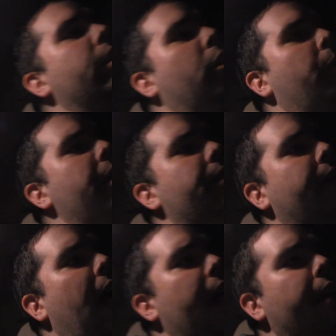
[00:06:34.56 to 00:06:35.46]
look, we've
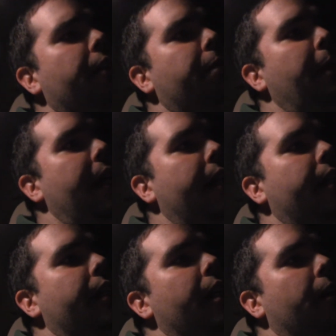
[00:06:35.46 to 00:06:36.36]
kind of
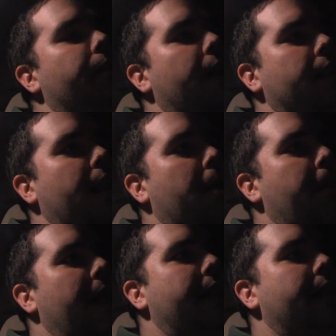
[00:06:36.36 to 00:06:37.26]
been, you know, felt a little
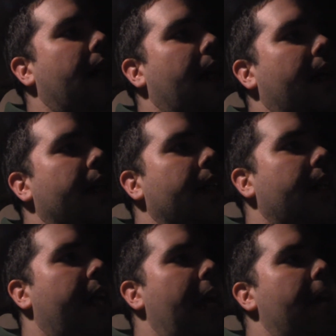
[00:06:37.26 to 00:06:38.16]
bit
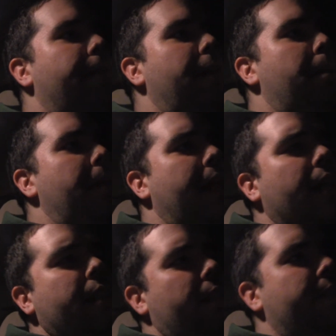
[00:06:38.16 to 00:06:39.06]
iffy
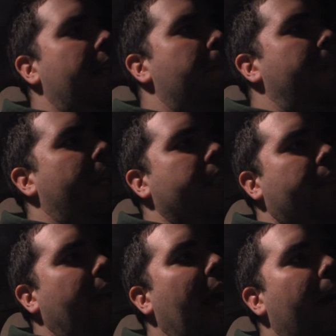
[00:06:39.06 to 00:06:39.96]
because
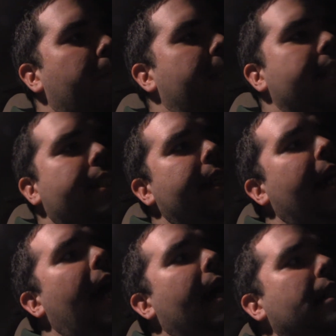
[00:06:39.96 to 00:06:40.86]
of how Disney
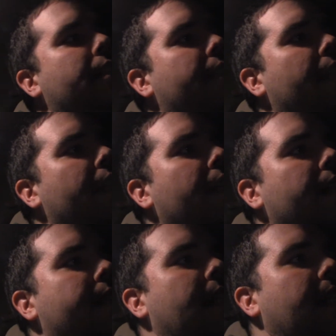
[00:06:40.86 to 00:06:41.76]
has
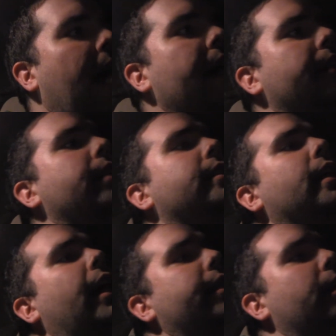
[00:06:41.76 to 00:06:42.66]

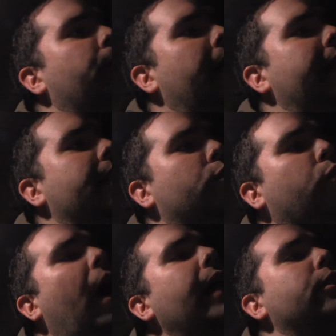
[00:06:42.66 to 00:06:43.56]
selected really to
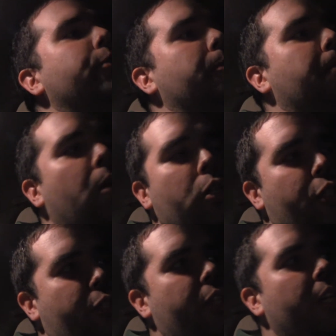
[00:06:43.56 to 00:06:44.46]
try to
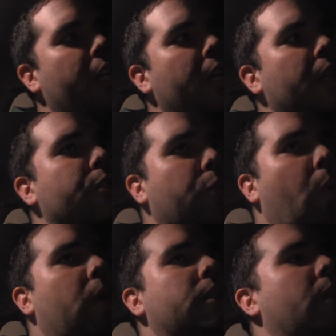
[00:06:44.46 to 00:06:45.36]
push
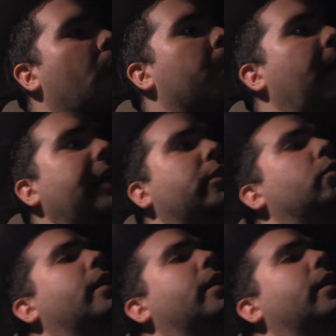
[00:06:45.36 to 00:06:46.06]
towards the whole practical, that